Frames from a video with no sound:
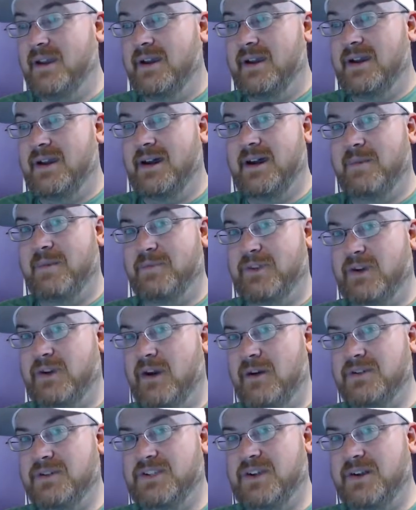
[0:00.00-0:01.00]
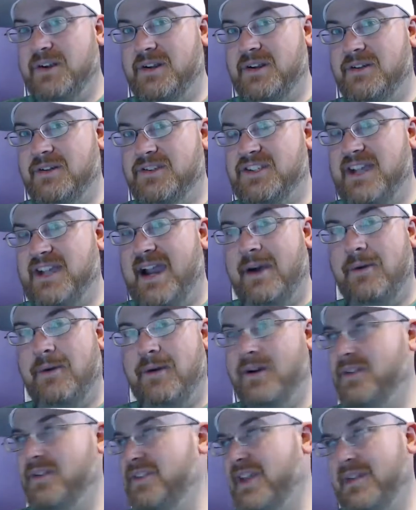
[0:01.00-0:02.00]
car was starting to go
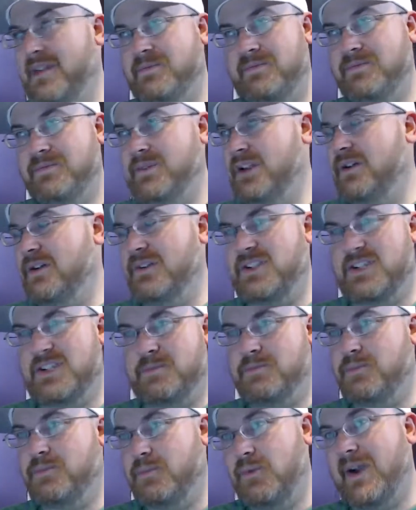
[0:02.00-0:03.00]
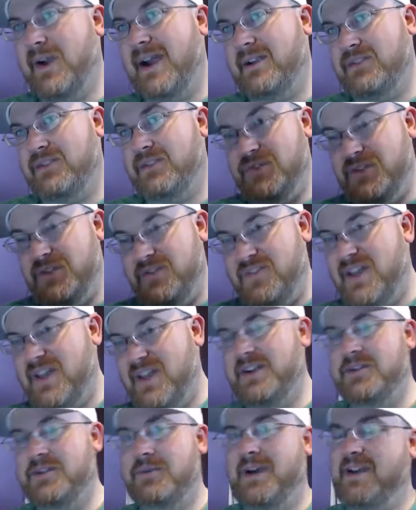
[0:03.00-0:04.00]
sour, and then it just gradually
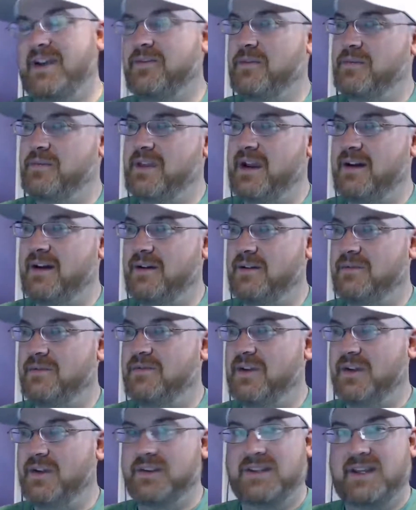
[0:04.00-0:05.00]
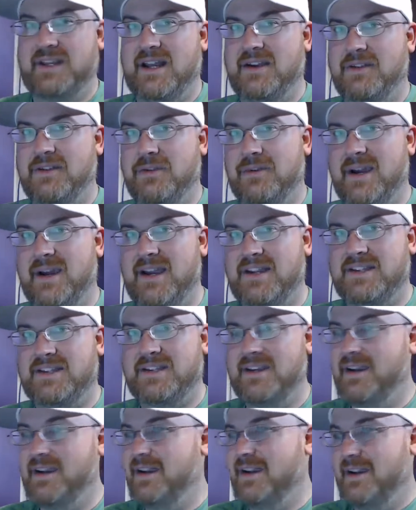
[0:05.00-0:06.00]
faded away from there and fell to the end of the
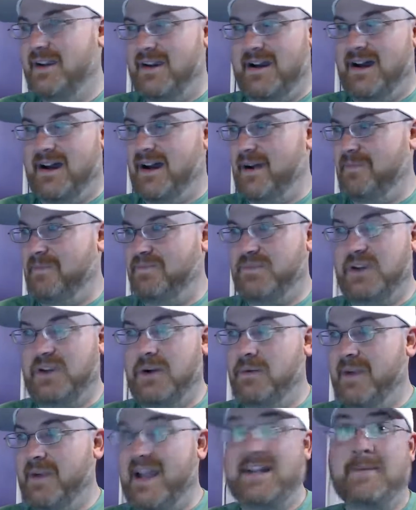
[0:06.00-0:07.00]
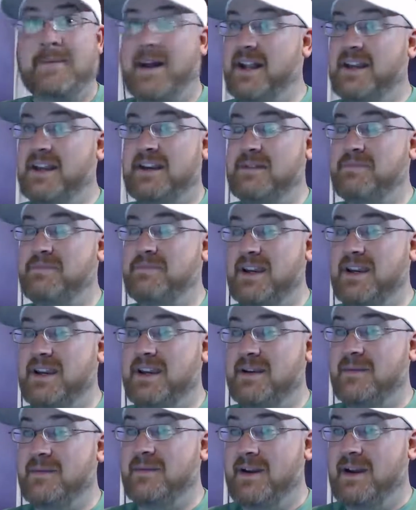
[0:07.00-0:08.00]
race. Anybody can
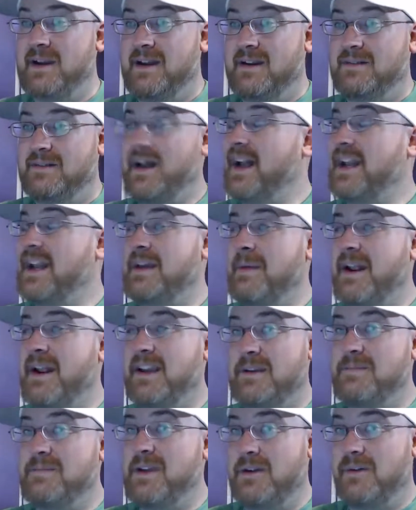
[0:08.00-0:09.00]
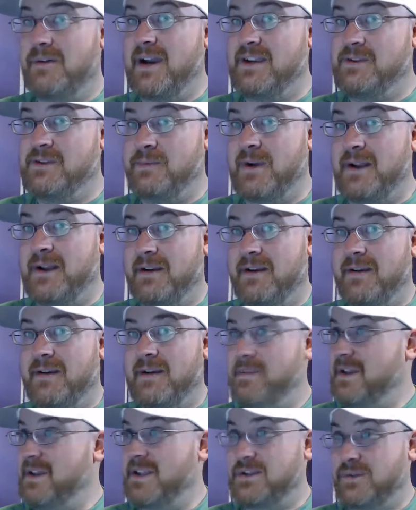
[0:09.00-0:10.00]
be. Not anybody can be a race winner.
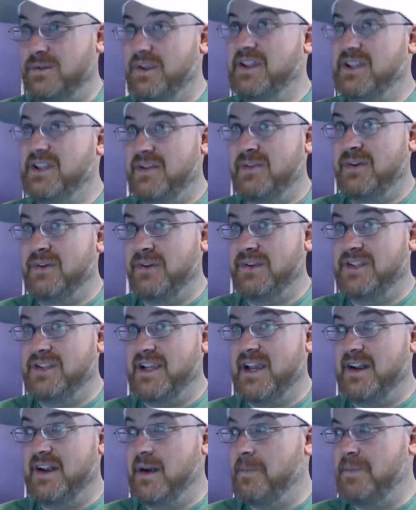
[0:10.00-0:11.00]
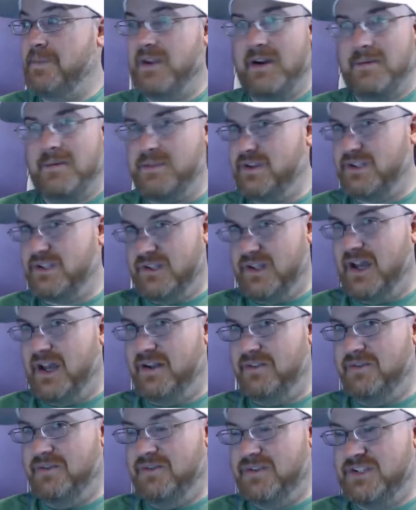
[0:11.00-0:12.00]
I mean, it's really difficult to get up there. There's a
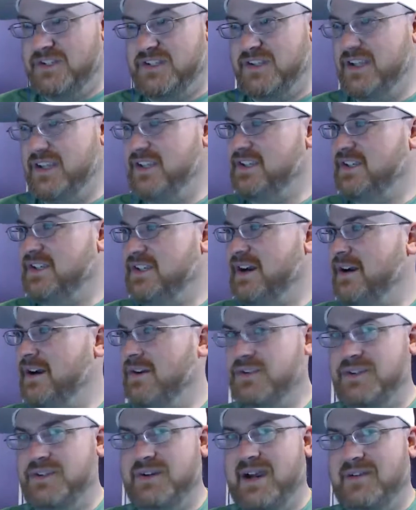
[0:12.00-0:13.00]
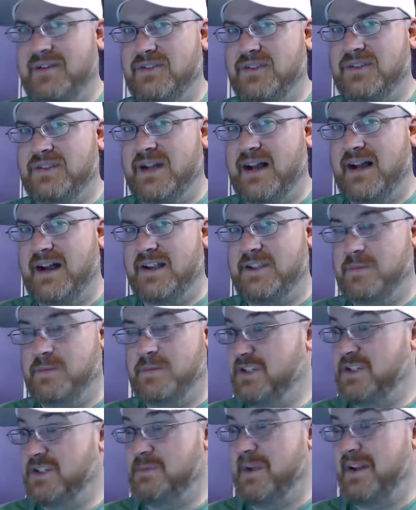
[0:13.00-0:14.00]
lot of slings and arrows you have to dodge,
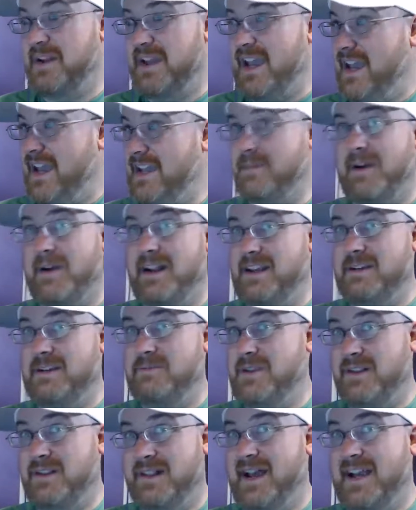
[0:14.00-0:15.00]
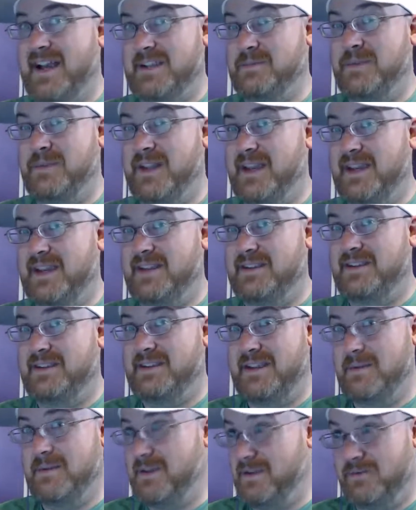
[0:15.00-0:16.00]
but just about anybody can be last
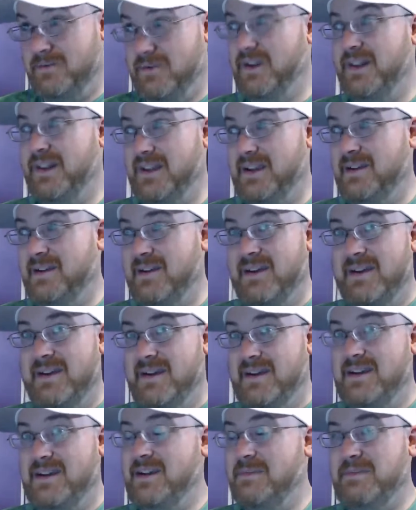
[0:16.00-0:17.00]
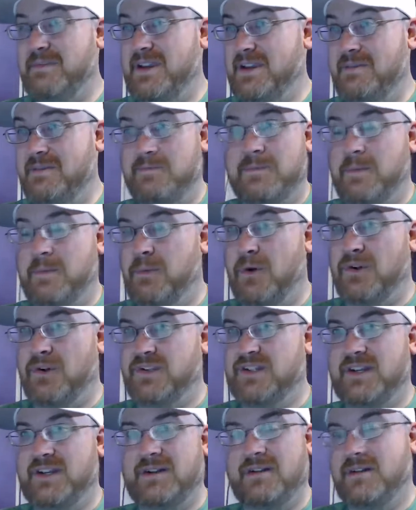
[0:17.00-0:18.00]
place. I mean, really, you could be the pole
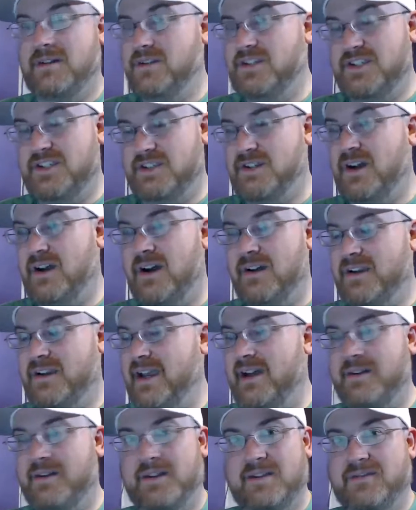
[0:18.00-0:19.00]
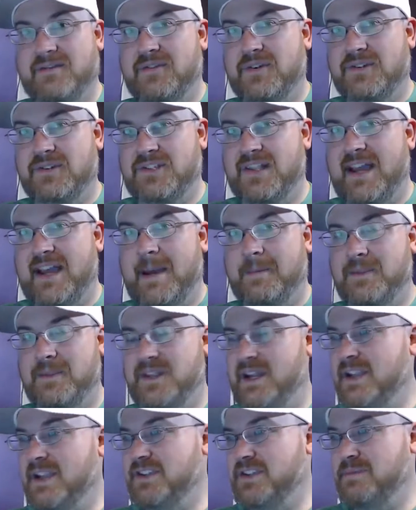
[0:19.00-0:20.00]
sitter and just conk out on the first lap with
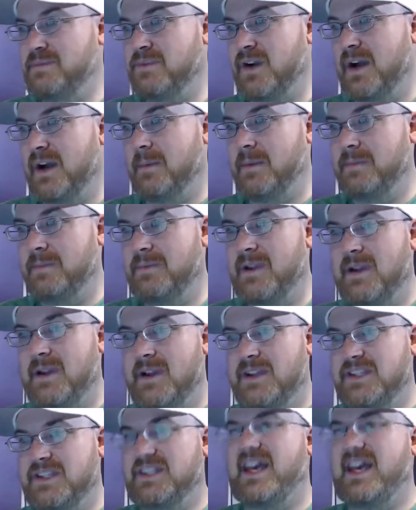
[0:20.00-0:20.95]
an engine problem. So